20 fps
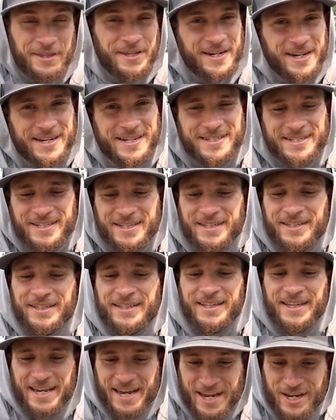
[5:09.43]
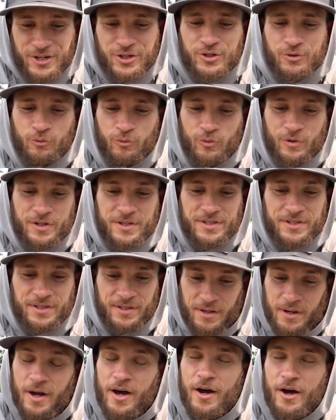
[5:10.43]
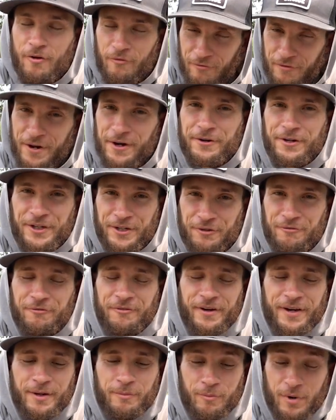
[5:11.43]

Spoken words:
that I did catch was a very good fight.